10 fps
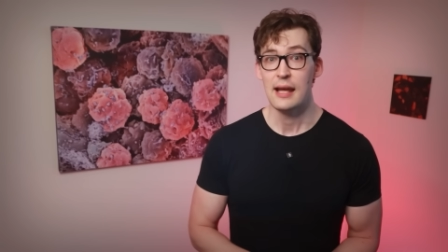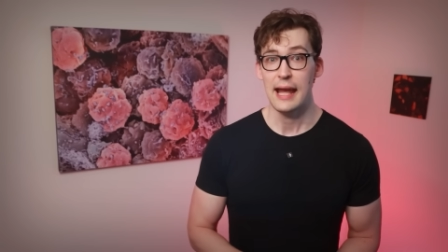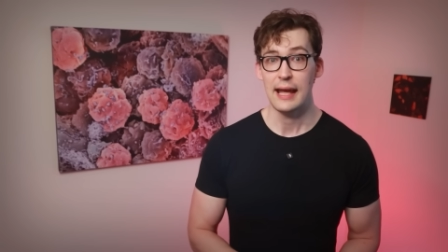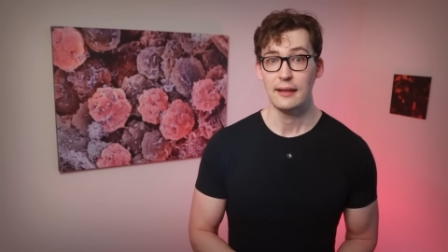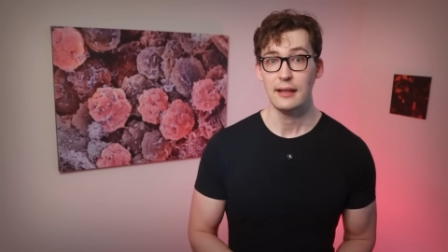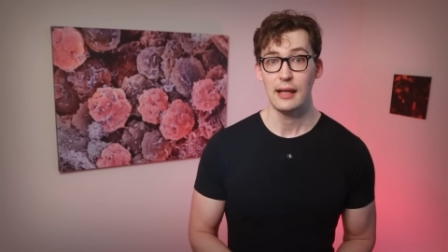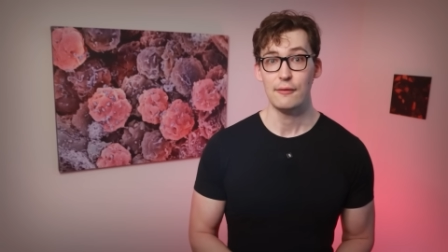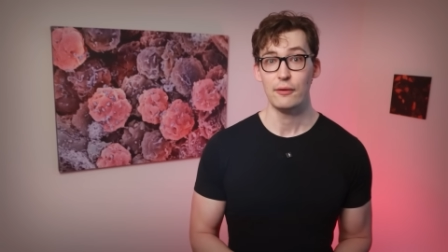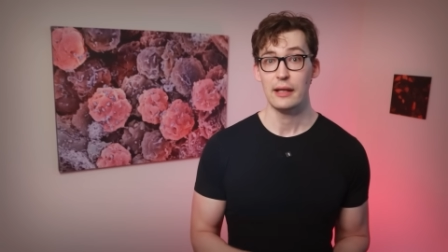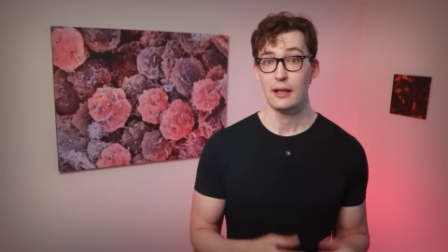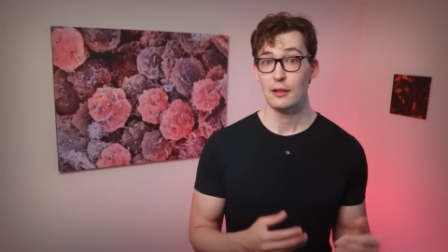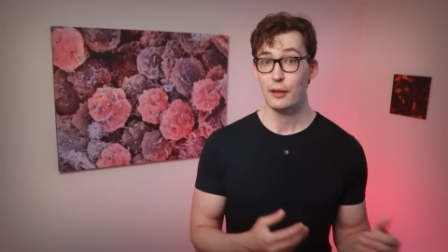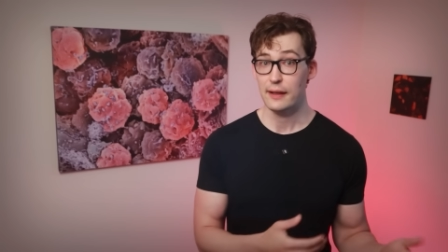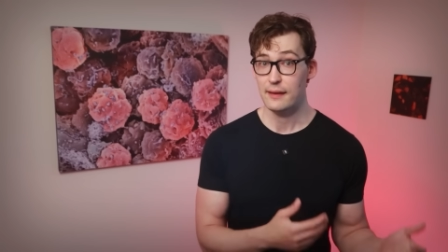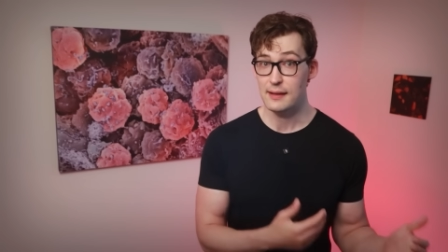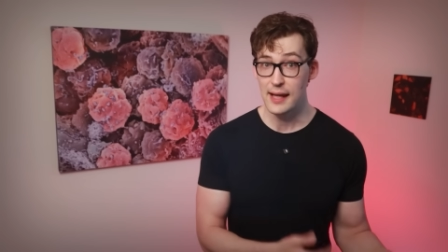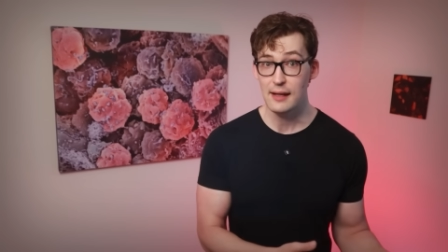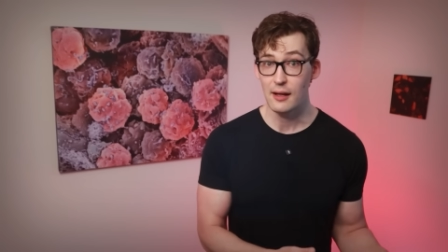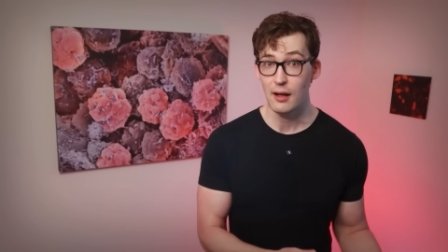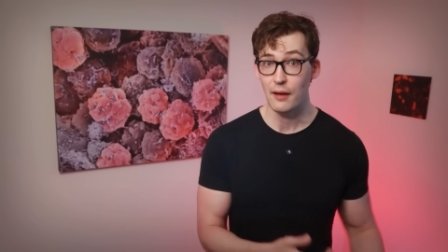And if we look at the
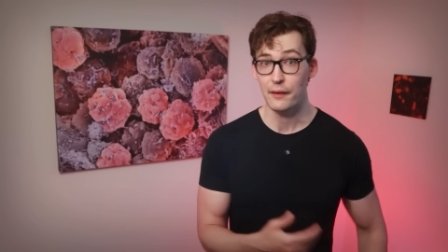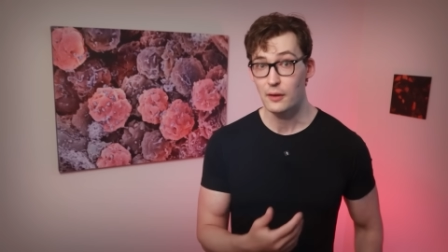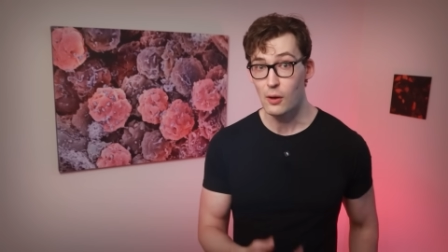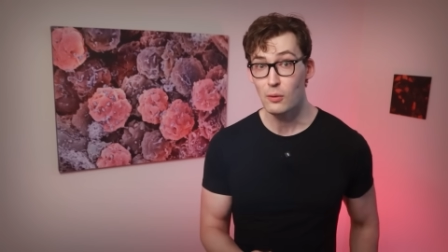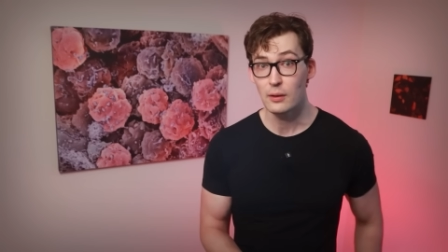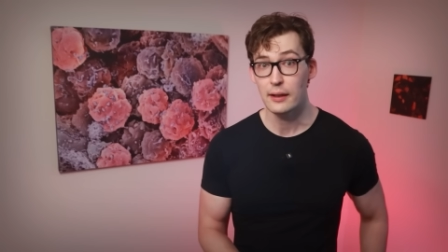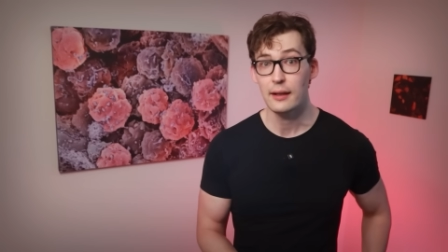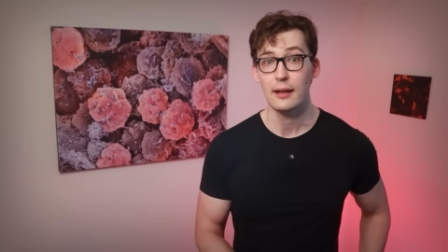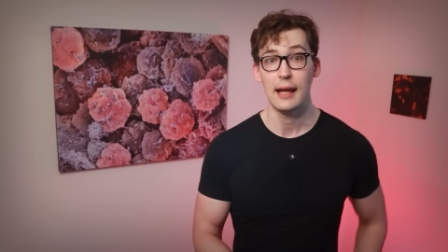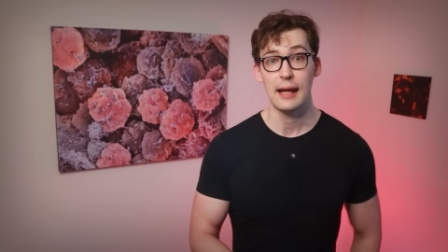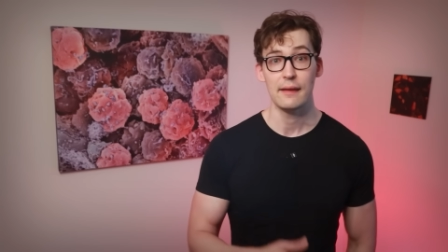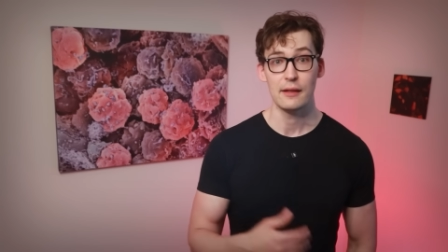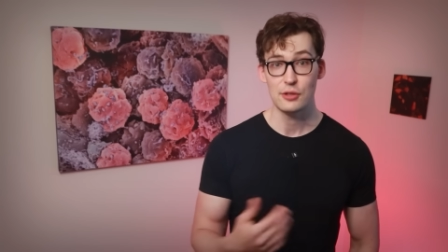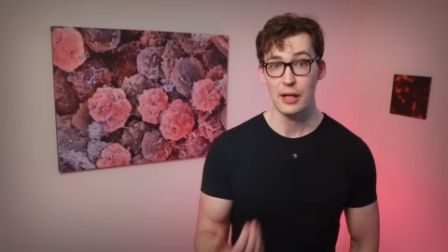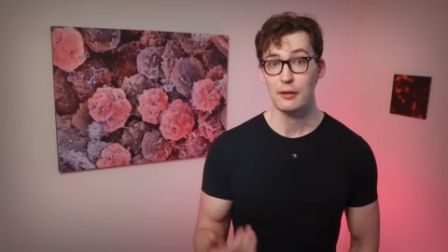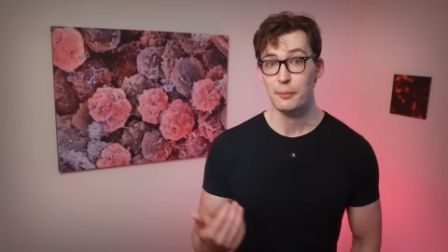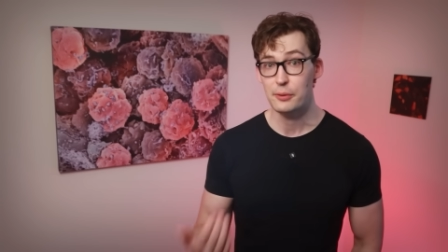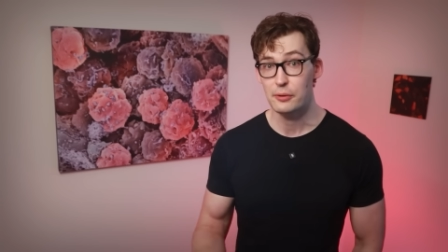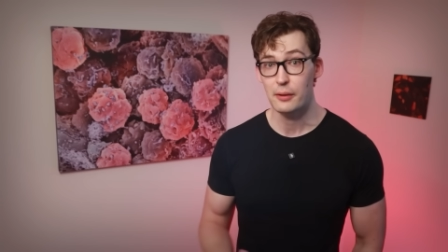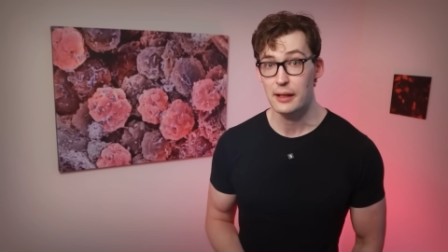data on the colon and the general
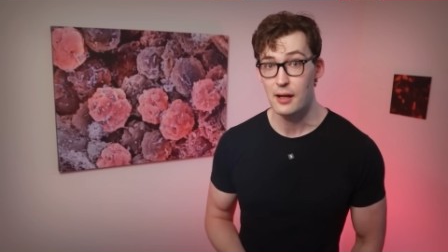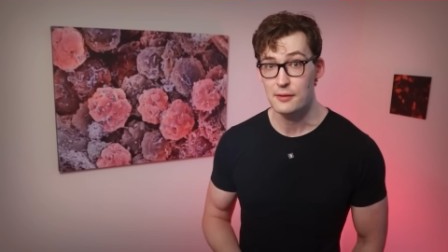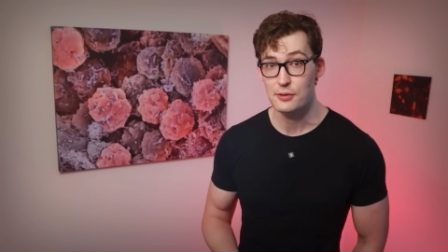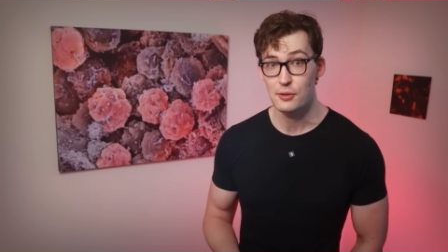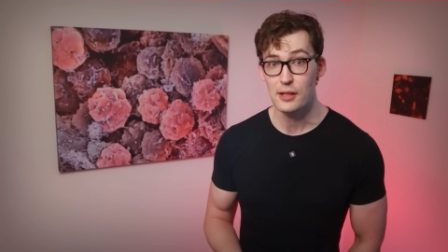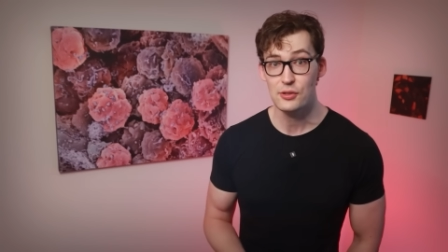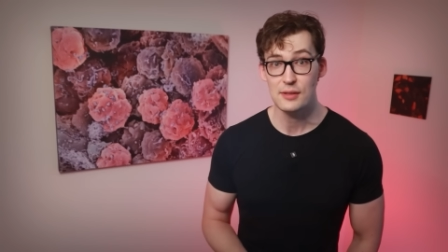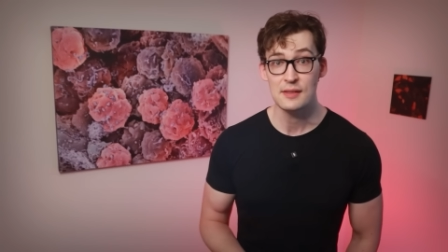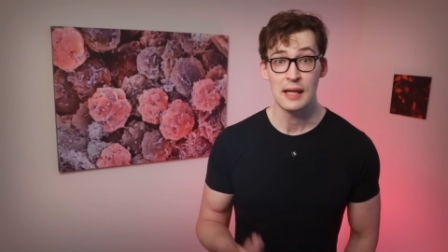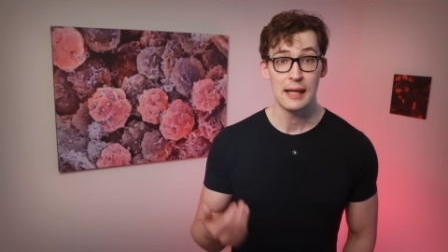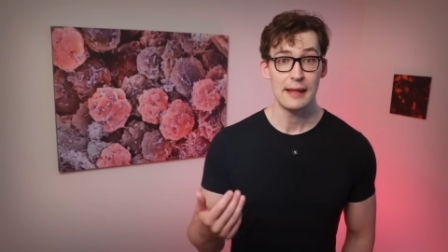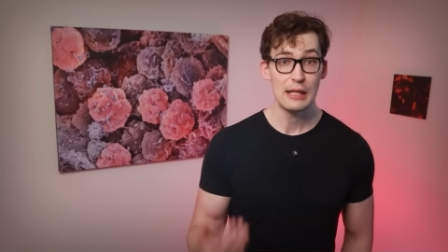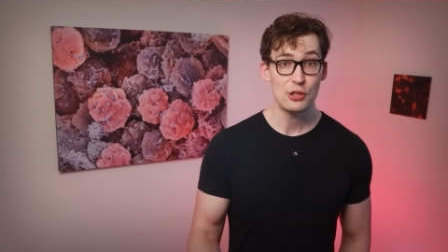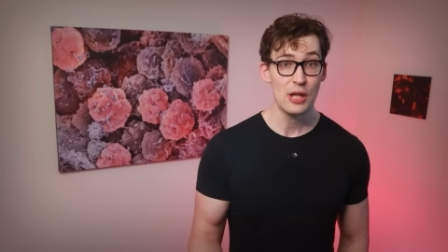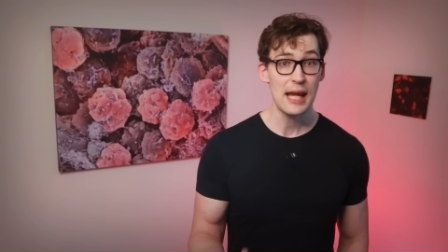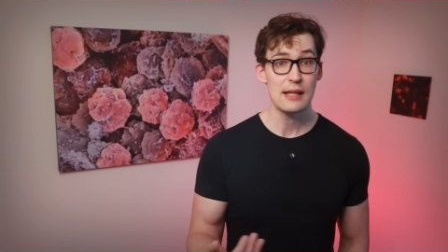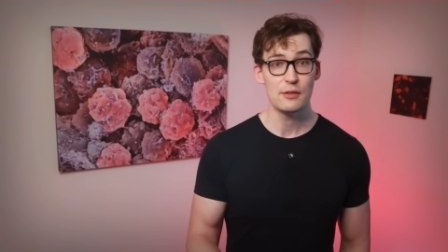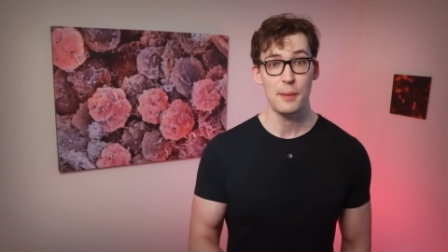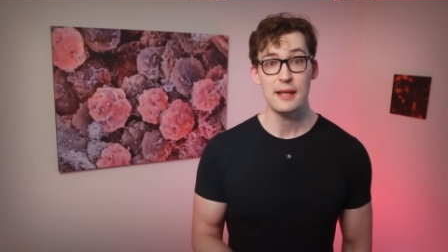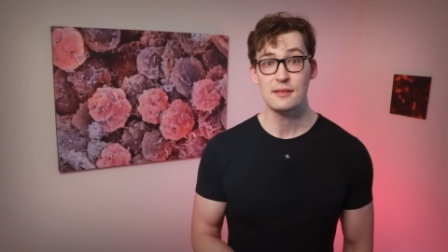butyrate concentrations, they
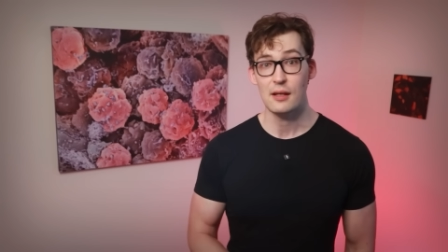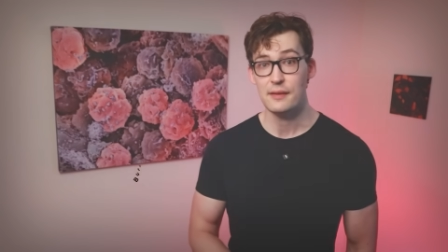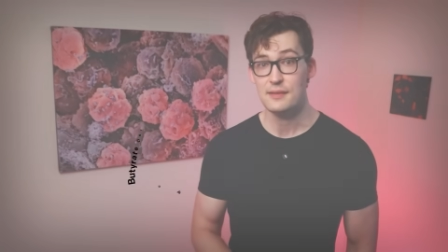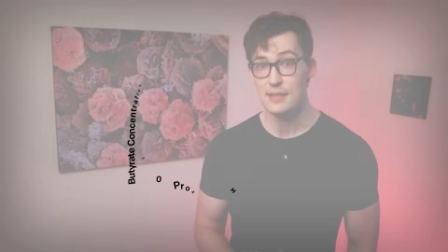change based on the